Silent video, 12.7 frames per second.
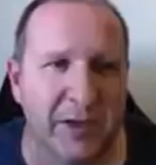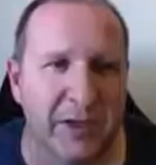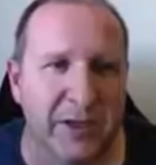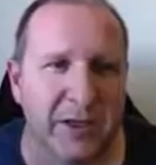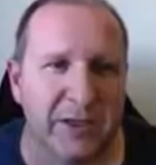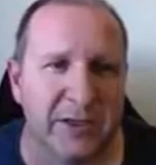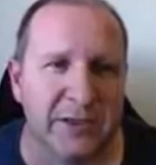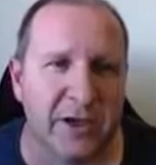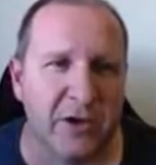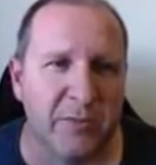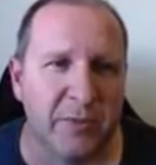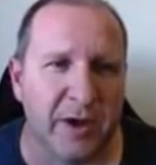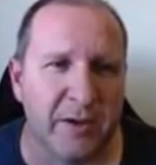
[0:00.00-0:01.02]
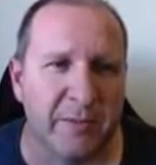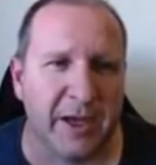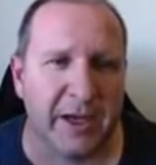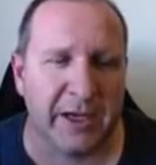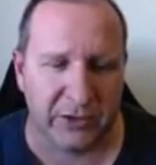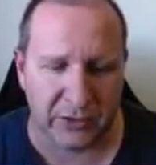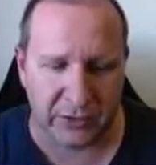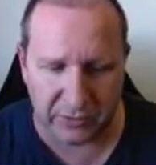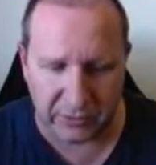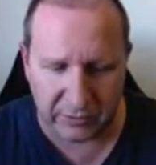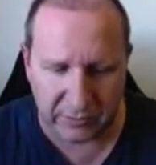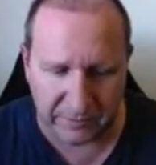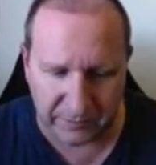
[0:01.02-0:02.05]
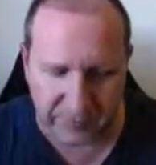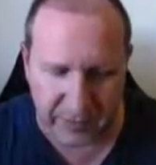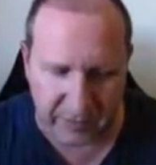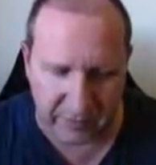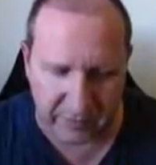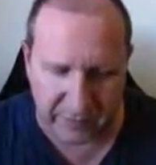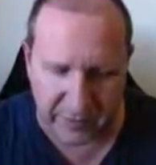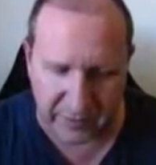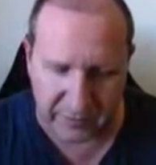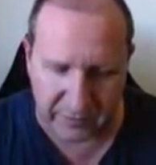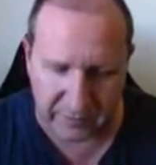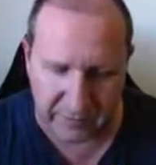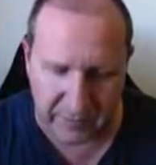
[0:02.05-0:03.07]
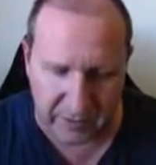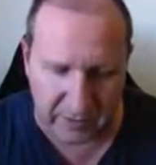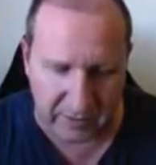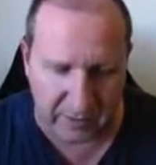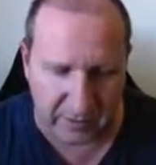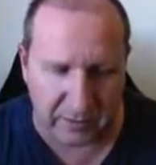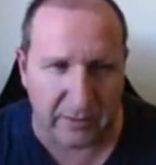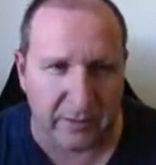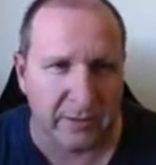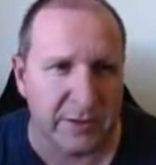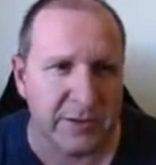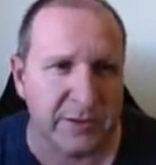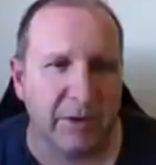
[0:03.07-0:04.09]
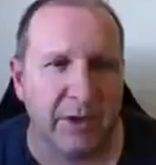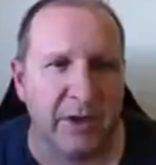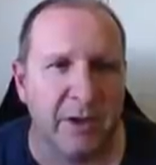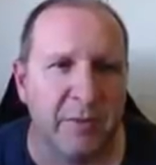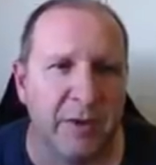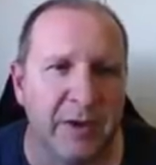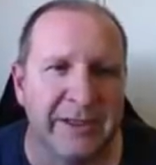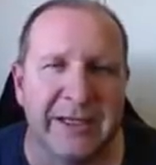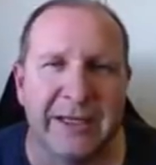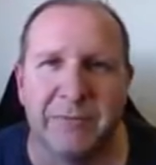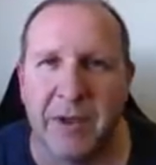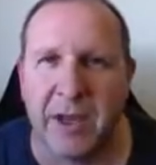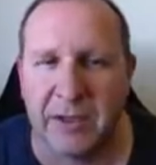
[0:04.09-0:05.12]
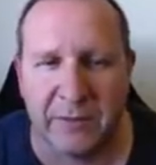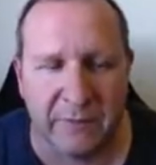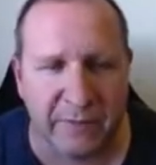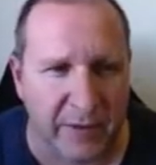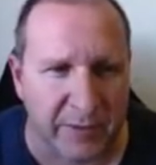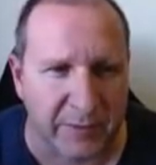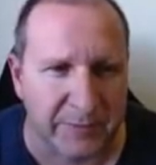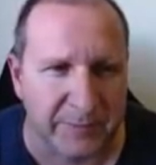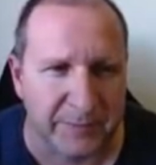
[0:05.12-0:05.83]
going to open up a new funnel. So we're going to open a lead magnet funnel.